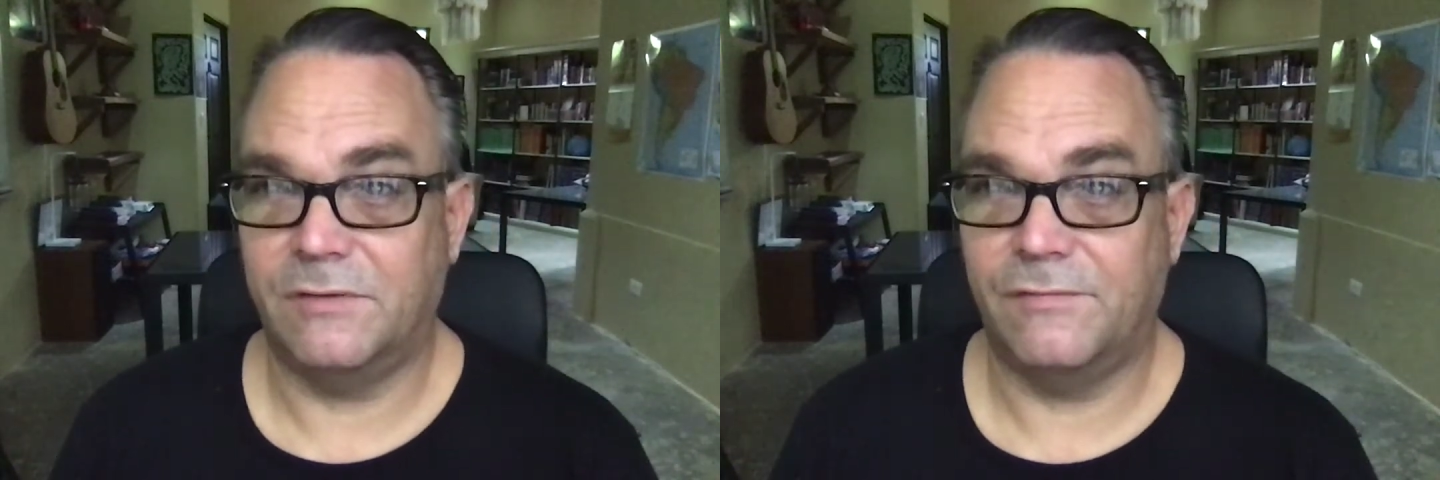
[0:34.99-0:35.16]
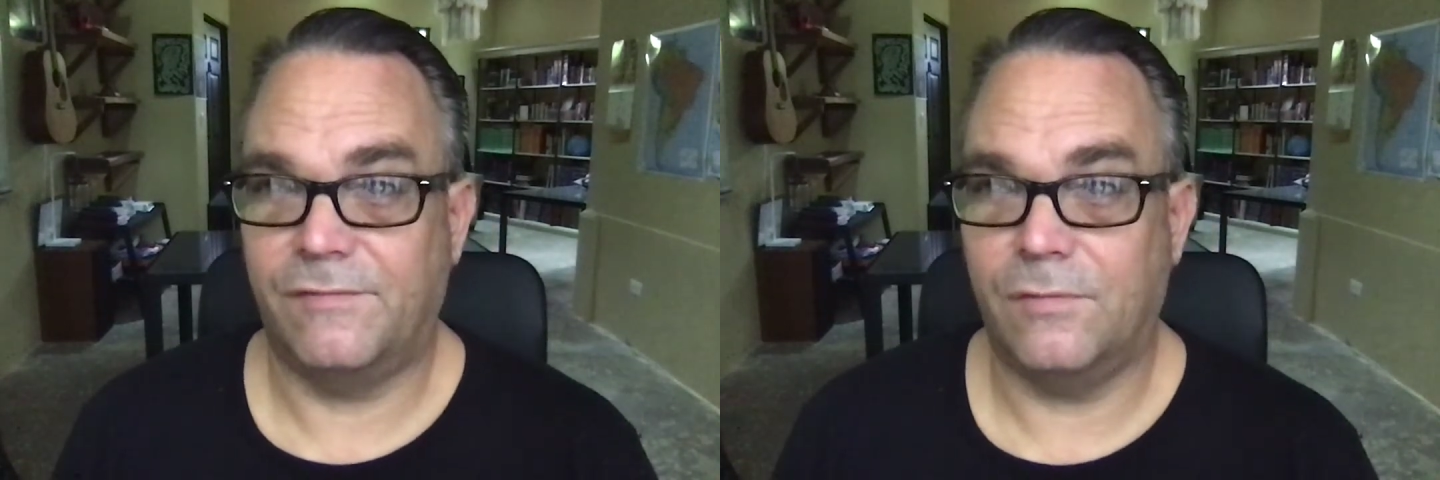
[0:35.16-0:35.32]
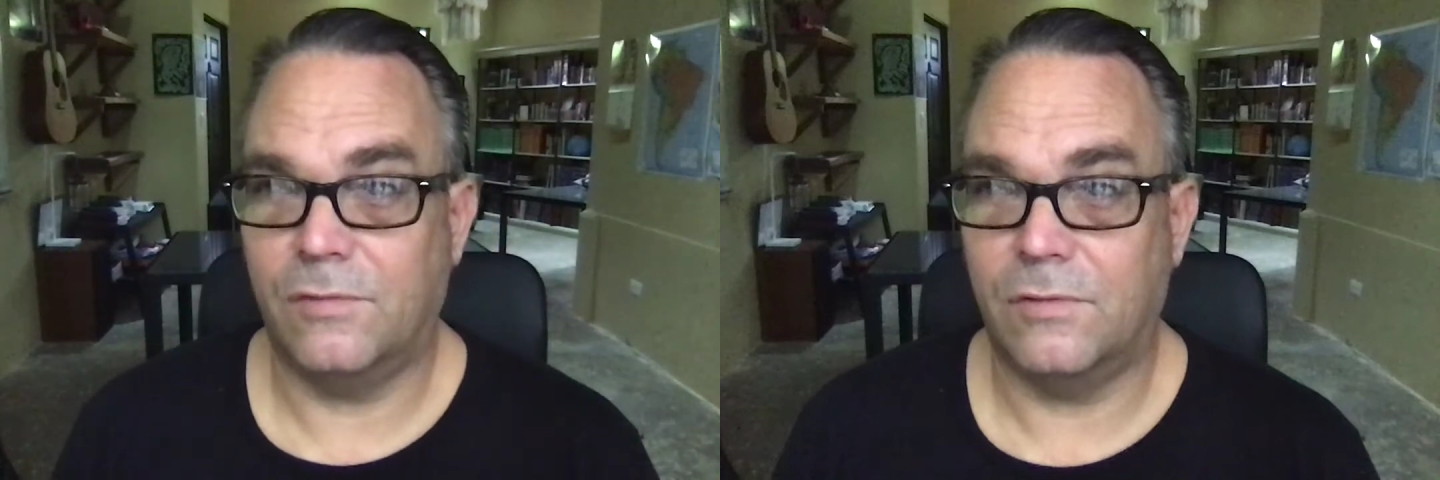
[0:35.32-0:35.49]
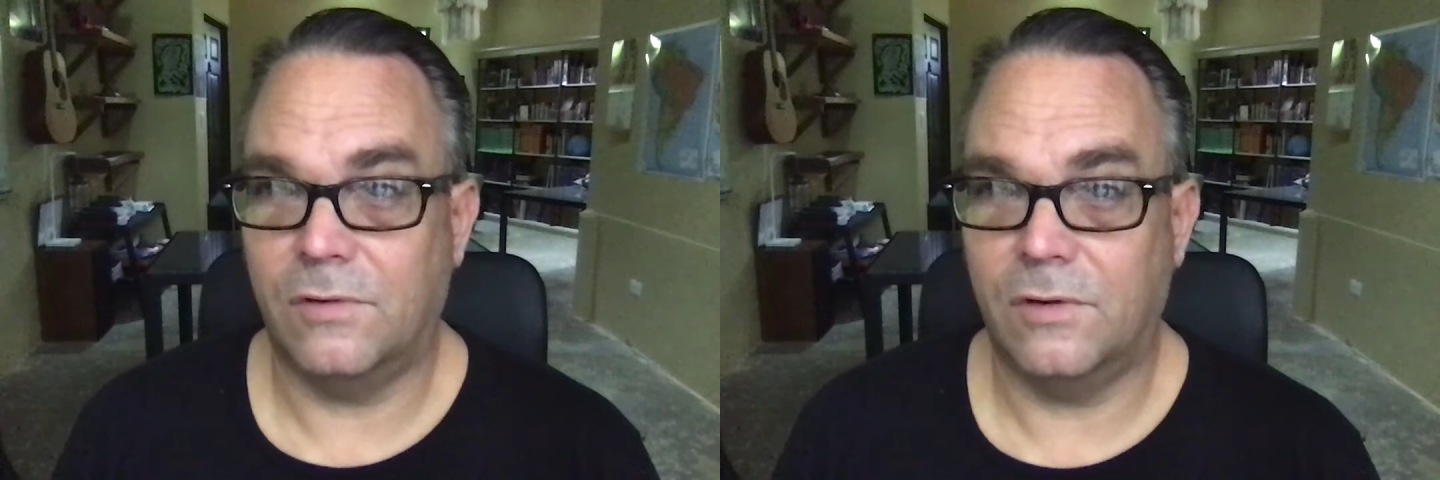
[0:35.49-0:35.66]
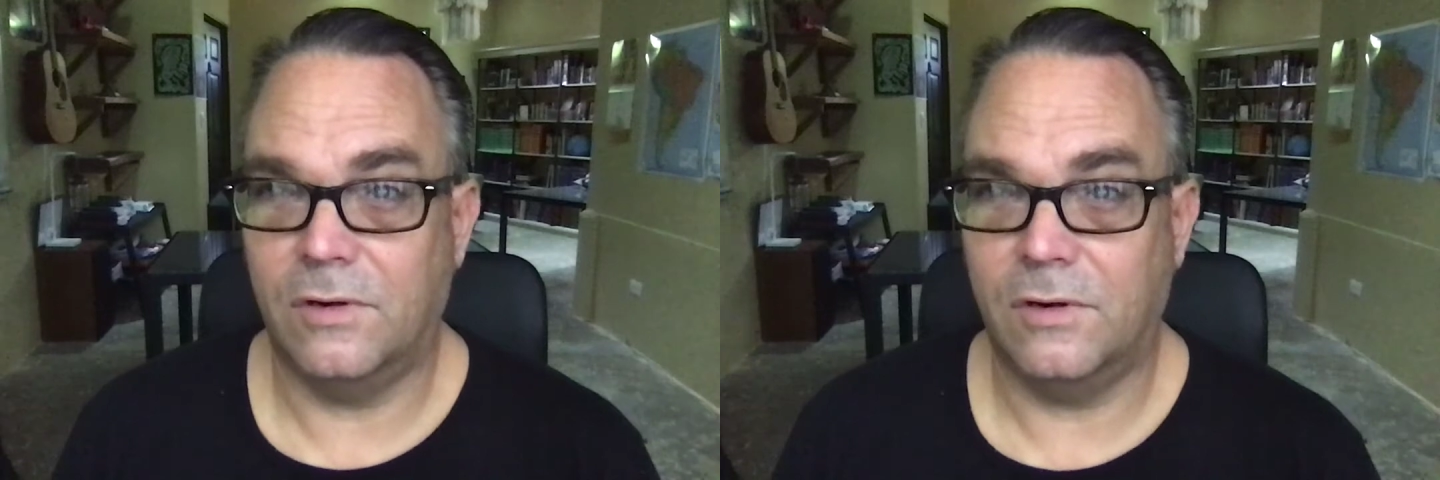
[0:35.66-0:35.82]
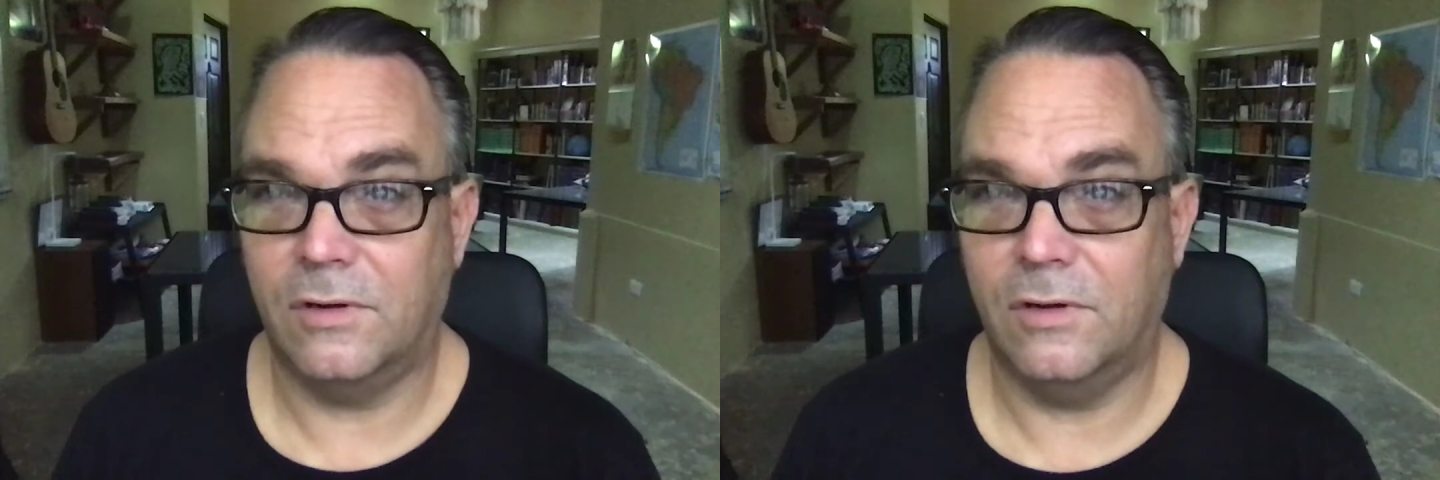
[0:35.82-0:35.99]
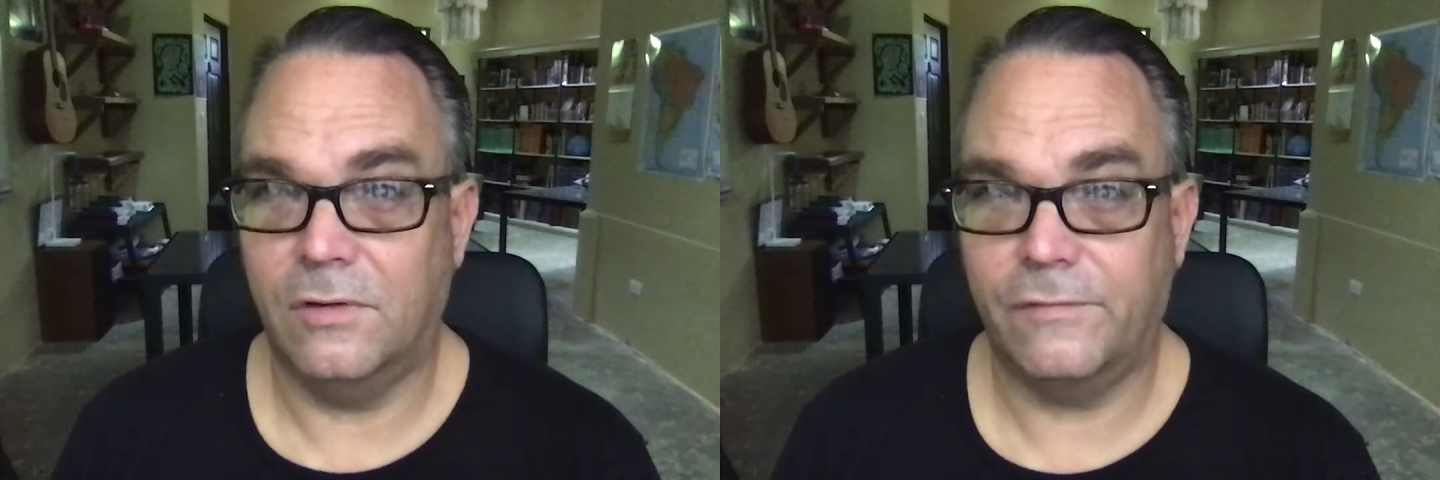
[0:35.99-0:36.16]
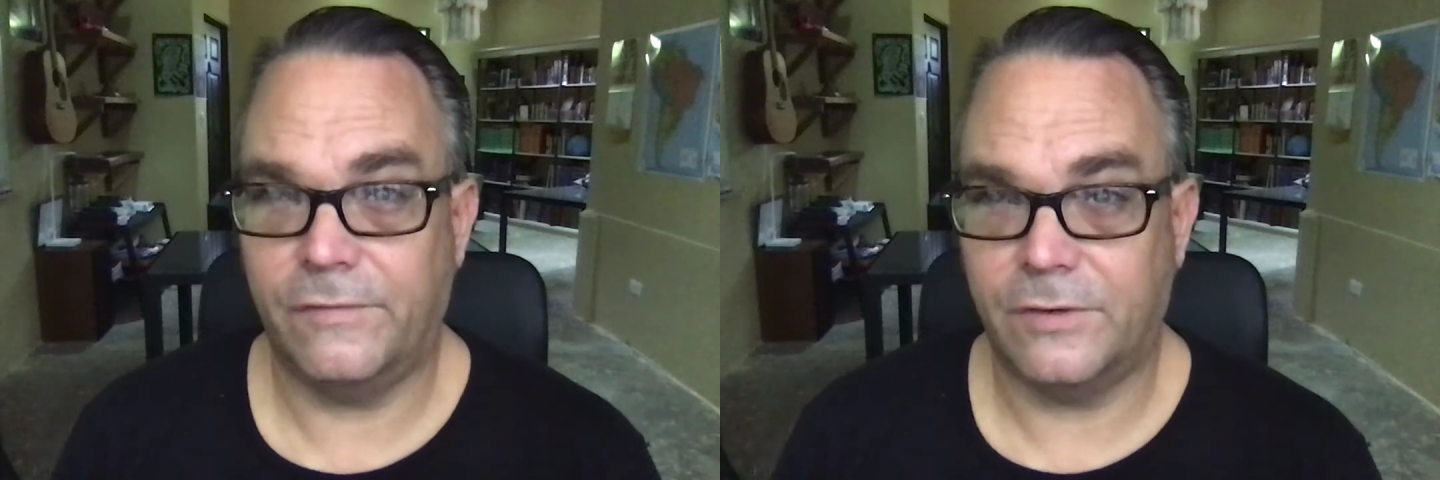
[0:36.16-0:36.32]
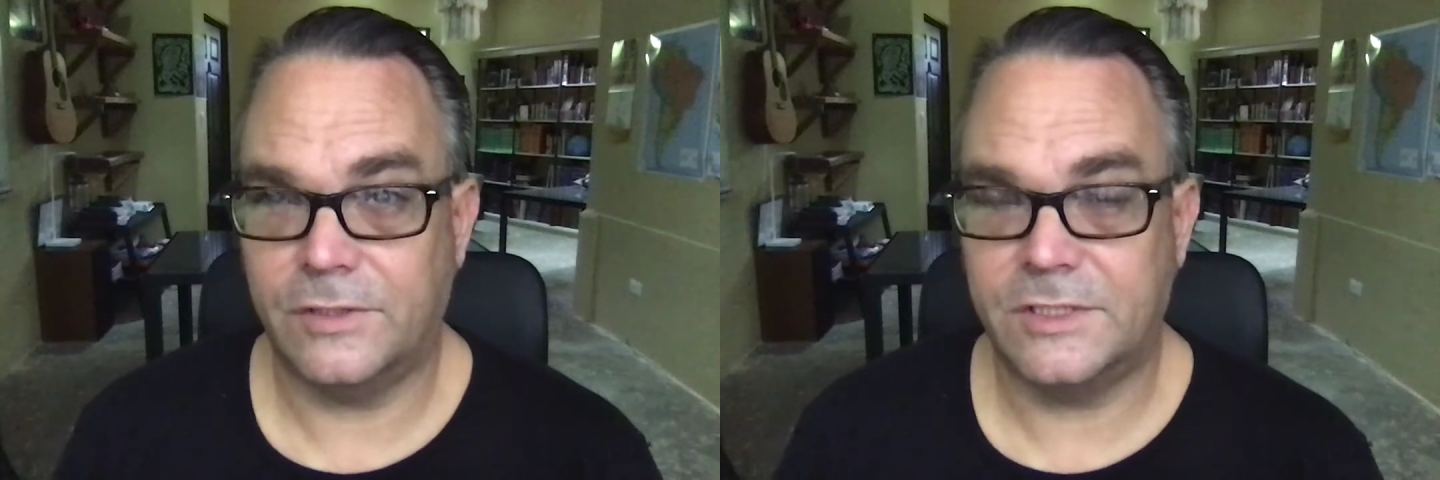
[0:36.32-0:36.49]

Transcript: for over